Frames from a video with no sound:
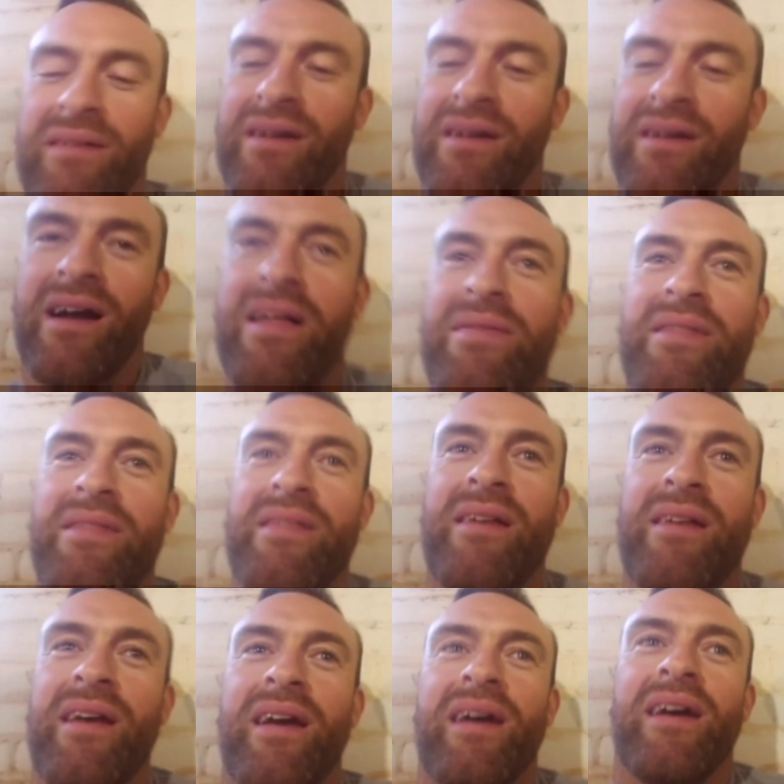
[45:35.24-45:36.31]
and
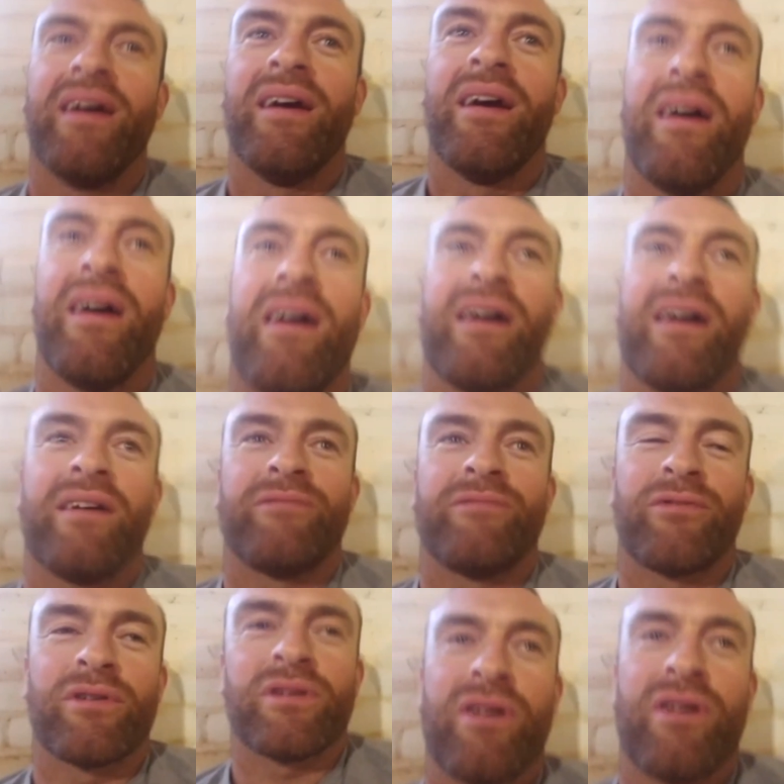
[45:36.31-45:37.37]

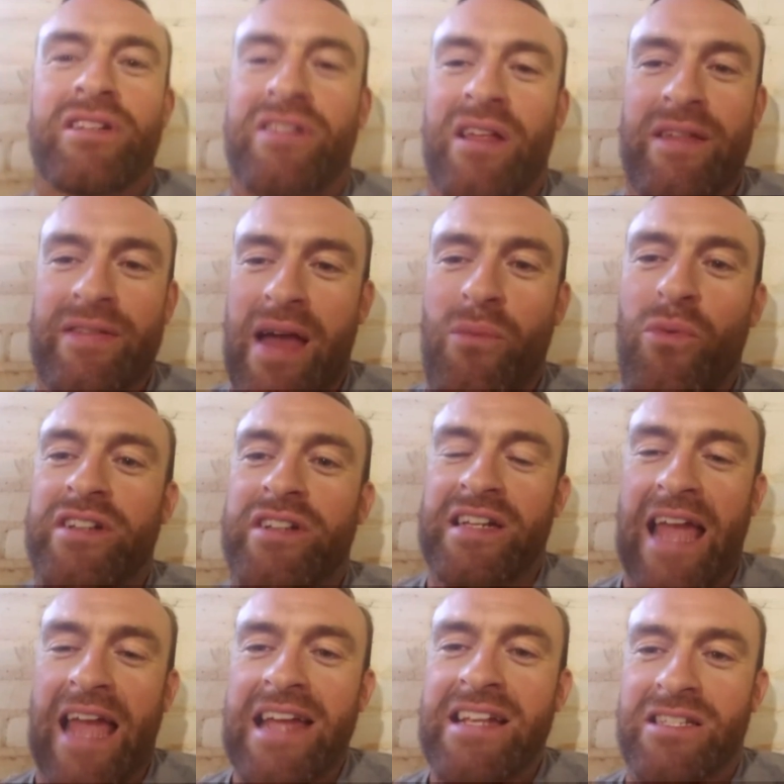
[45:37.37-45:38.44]
for the longest time, that worked
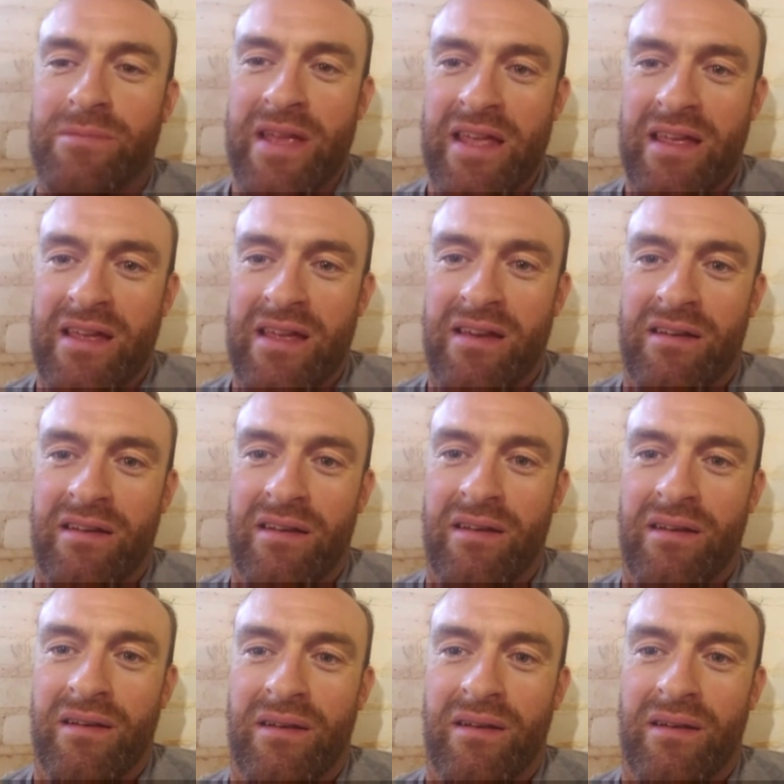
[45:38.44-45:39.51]
against me,
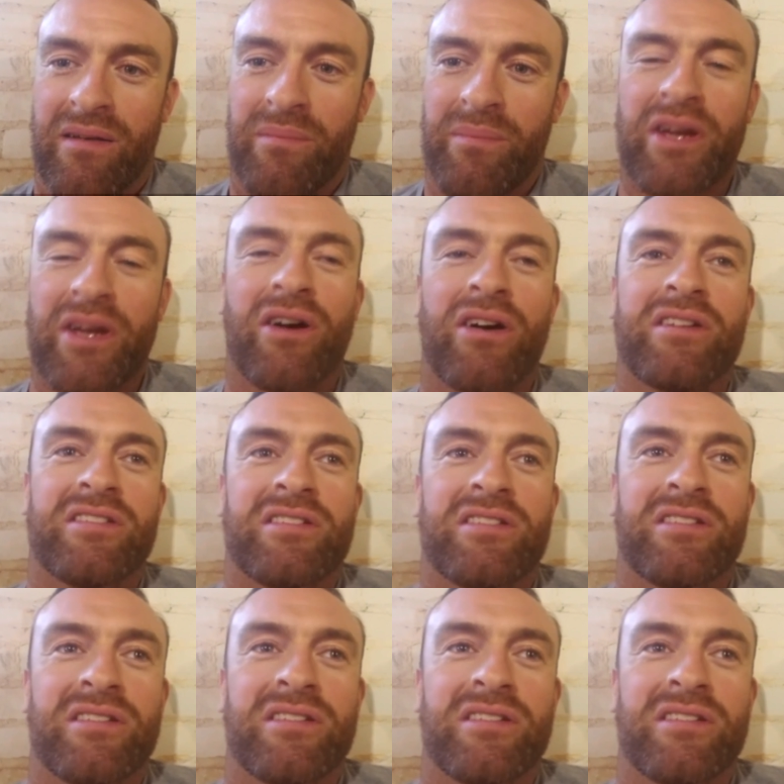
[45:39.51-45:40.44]
because